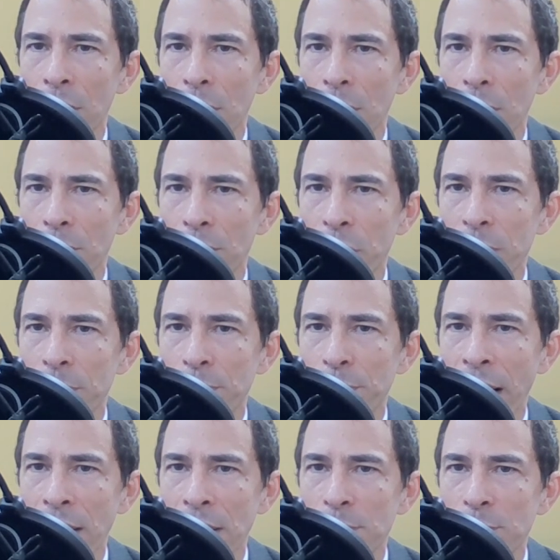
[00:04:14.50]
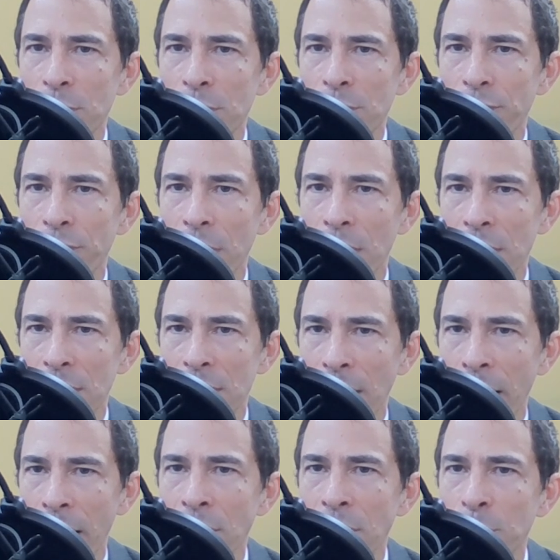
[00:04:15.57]
But black's move at the
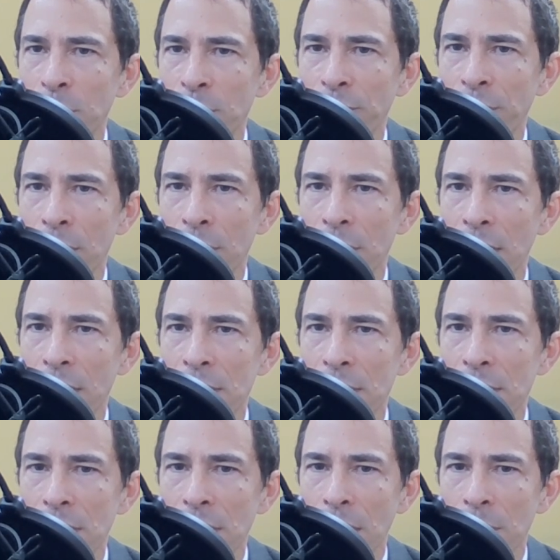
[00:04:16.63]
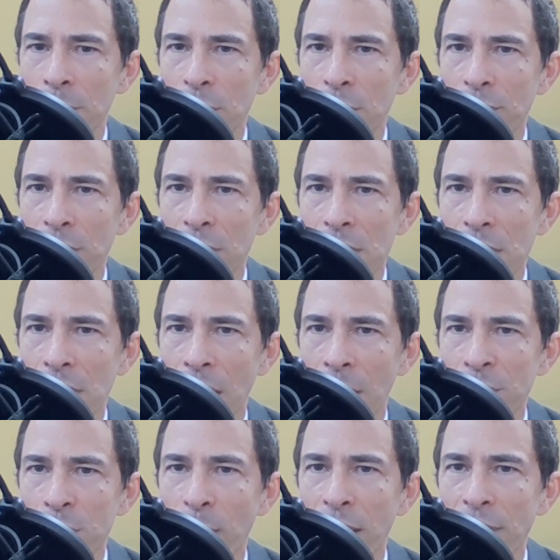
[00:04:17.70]
diagonal move here is a move that
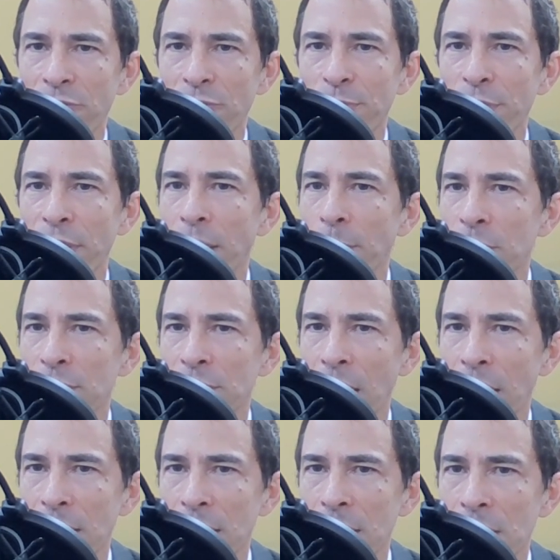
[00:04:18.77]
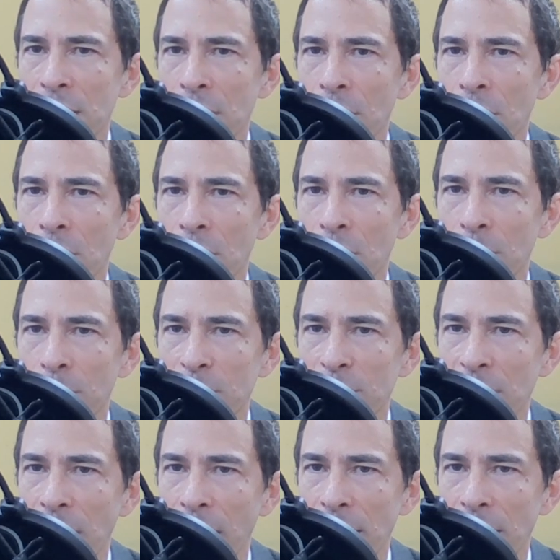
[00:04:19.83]
stops white from playing moves like this or moves
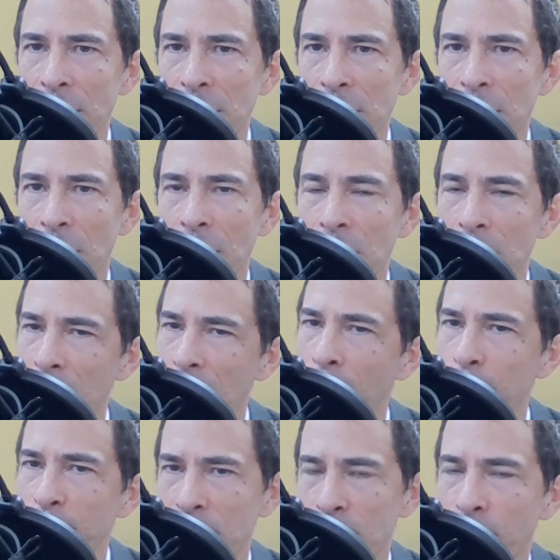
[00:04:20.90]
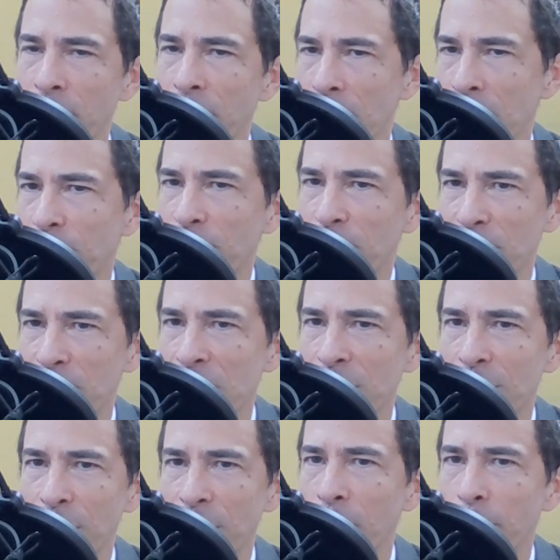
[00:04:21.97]
like this that I was showing in the previous
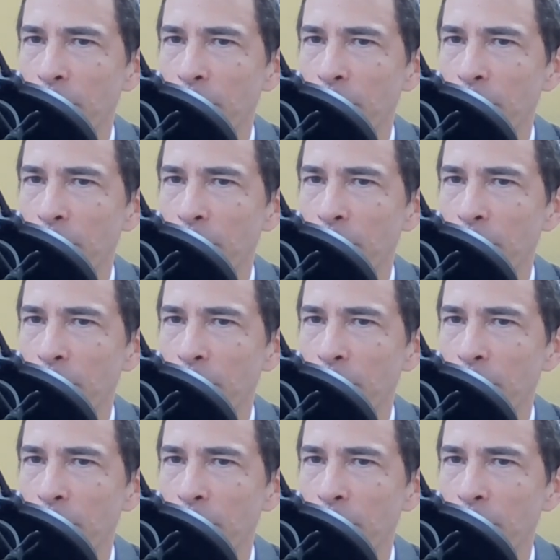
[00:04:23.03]
video.